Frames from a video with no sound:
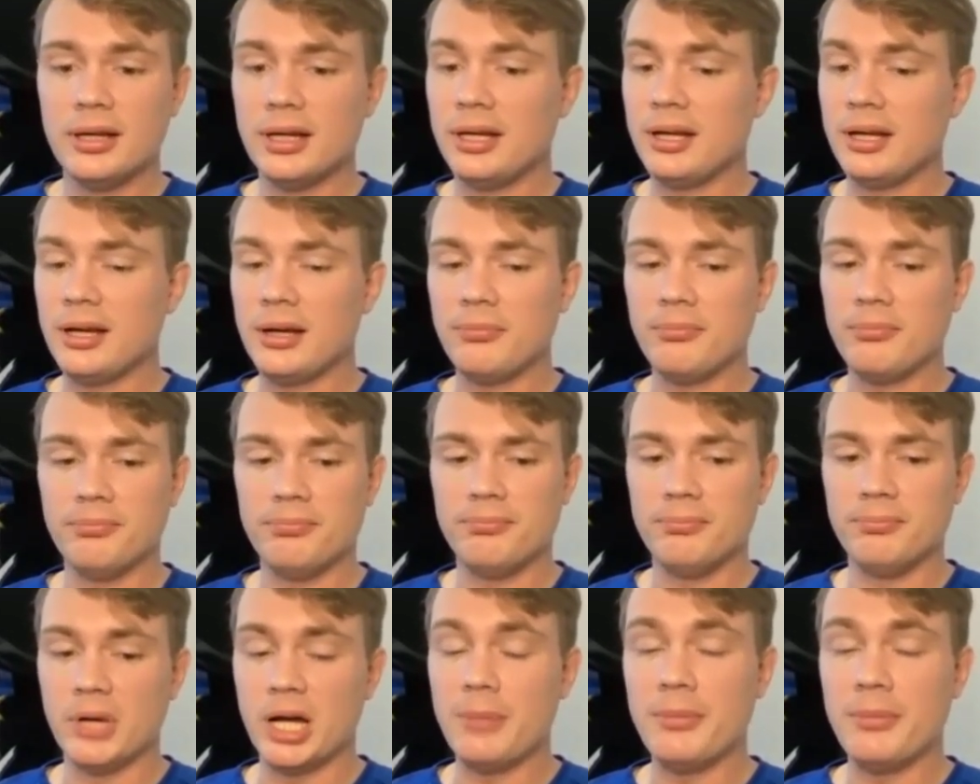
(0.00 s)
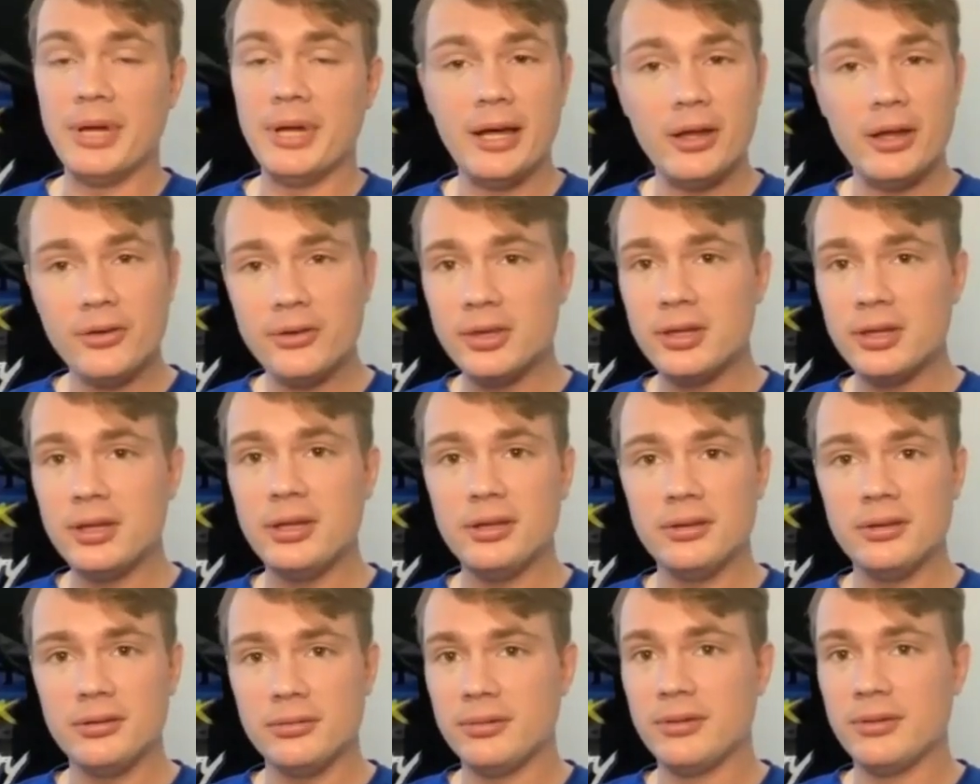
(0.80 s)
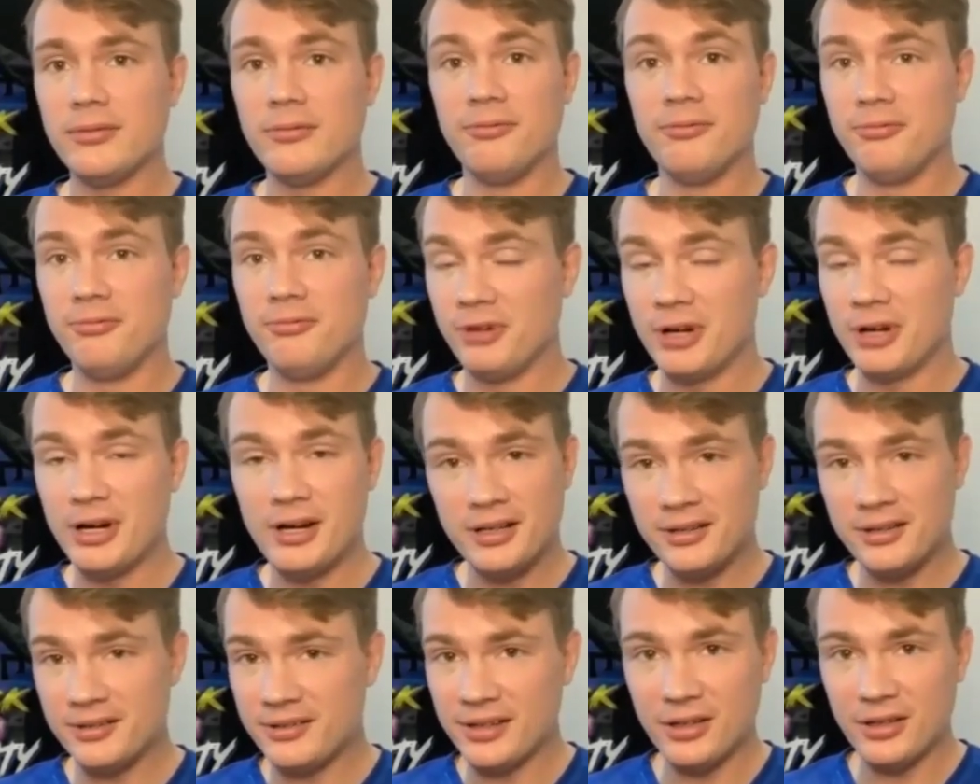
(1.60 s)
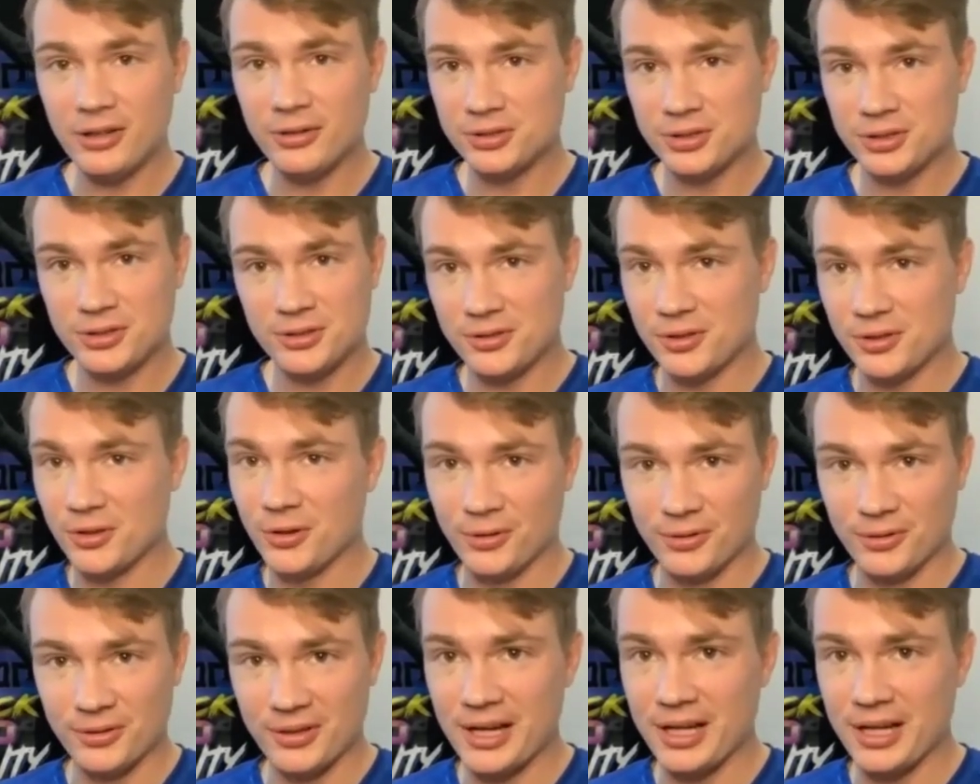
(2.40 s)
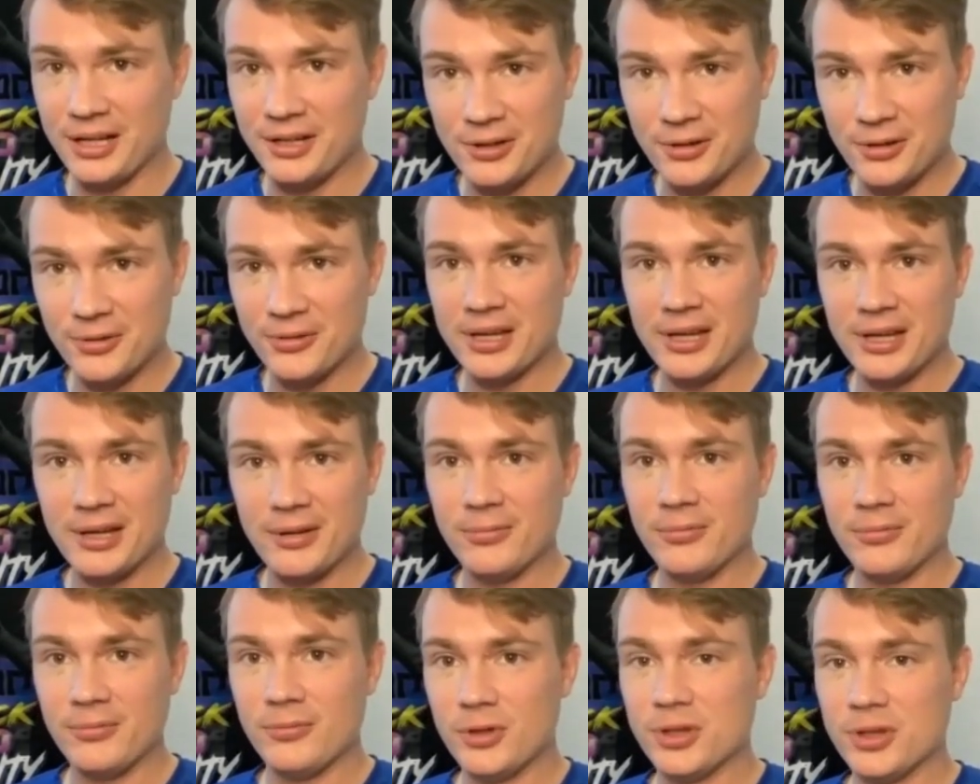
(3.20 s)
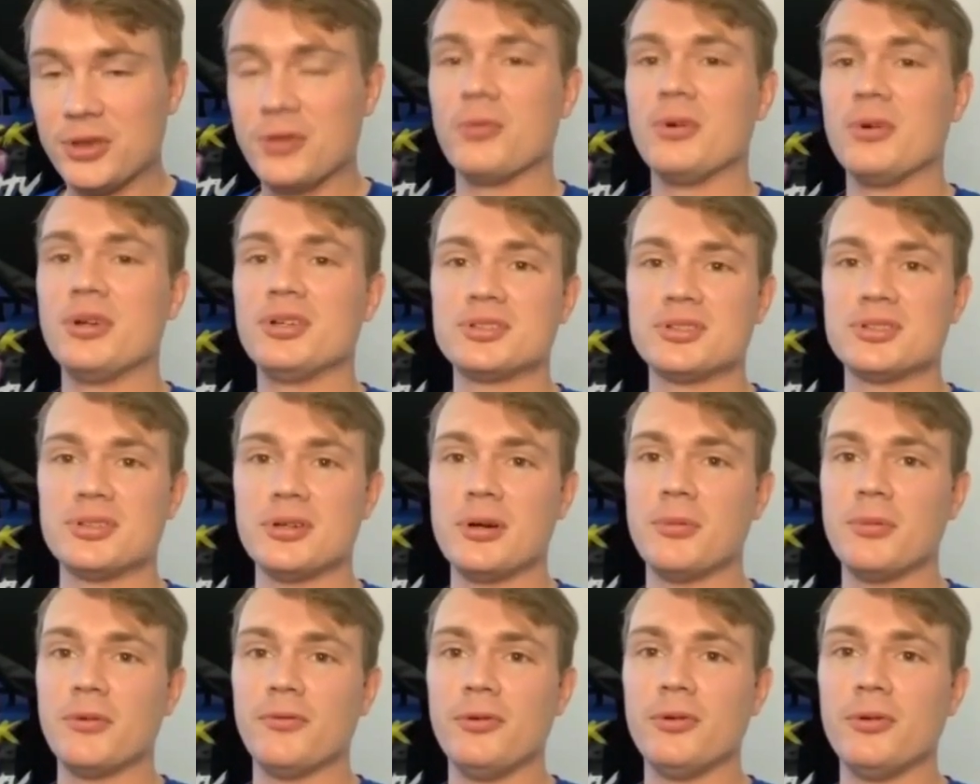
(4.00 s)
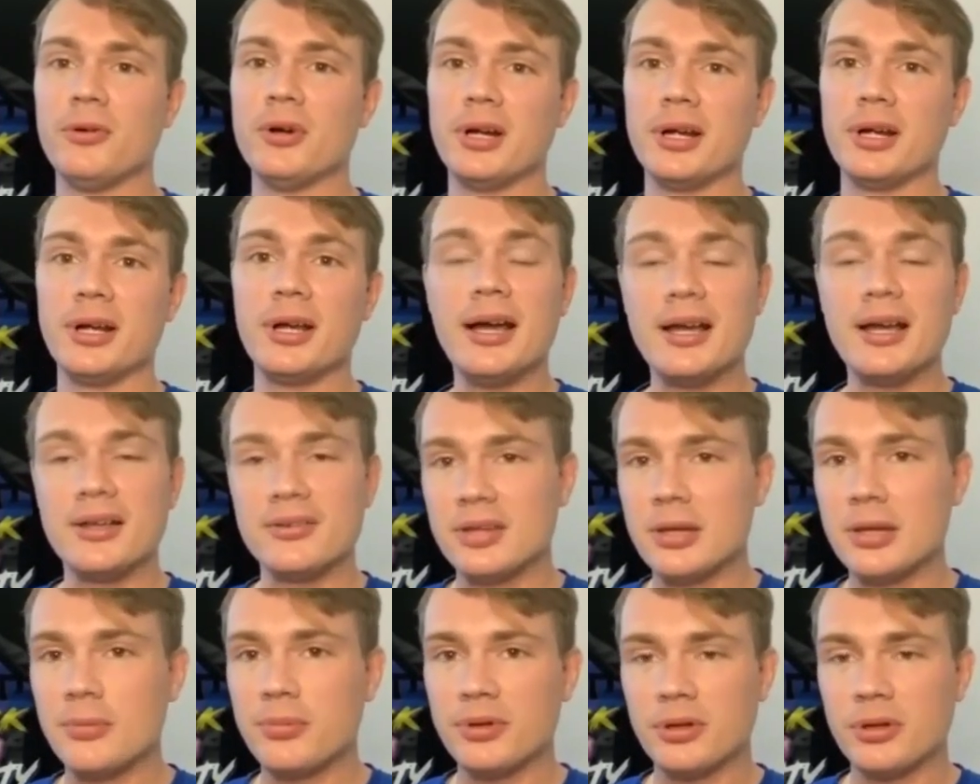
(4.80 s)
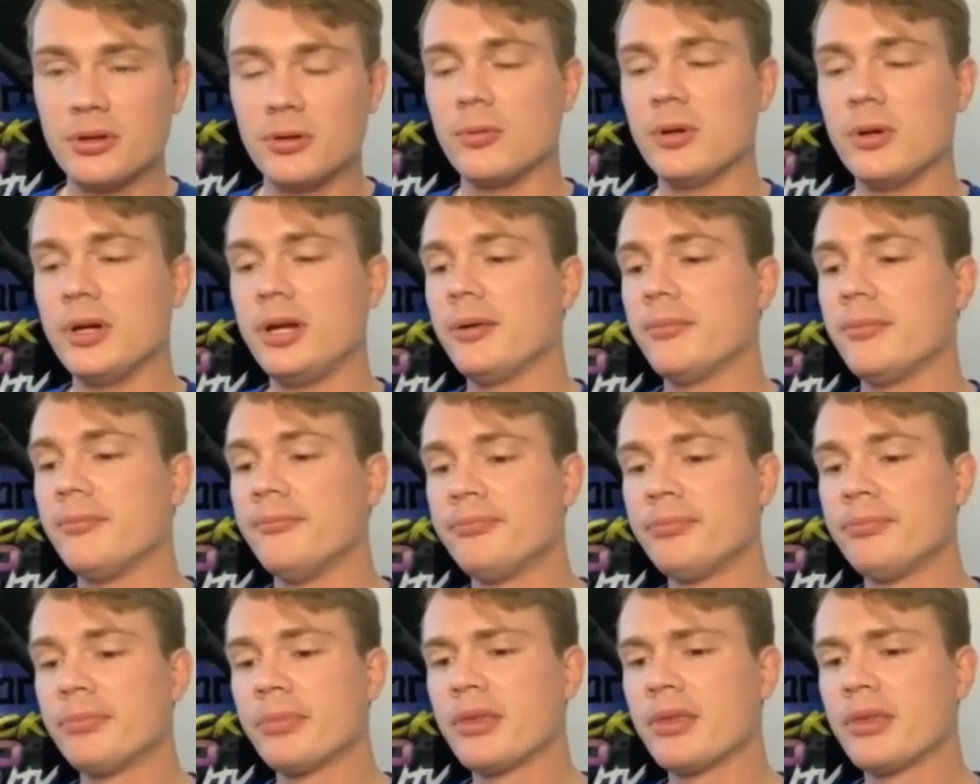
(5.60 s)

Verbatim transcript: And I'm I'm a healthy, very intelligent adult. I know that what the risks are before I, I step into the ring.